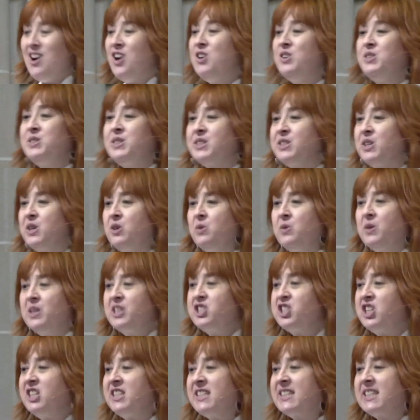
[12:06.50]
I
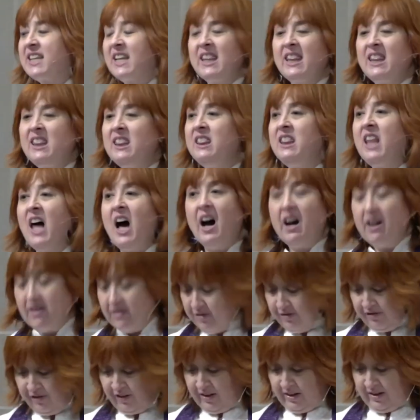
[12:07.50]
also just
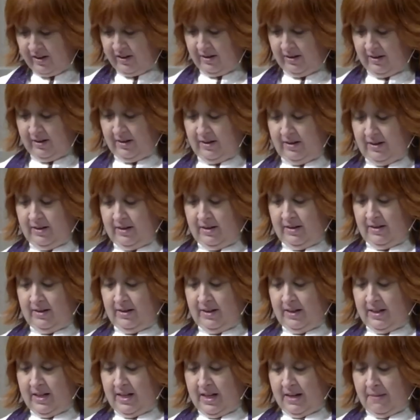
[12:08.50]
love
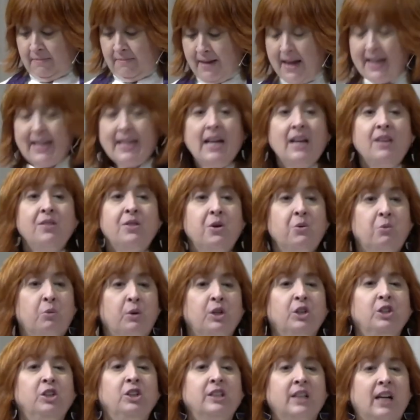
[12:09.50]
making the
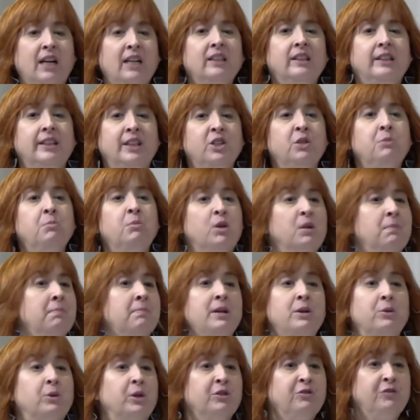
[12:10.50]
world a little more
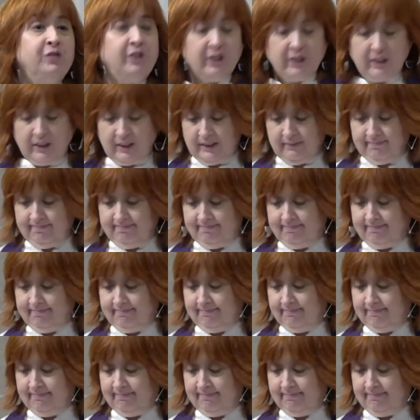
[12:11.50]
beautiful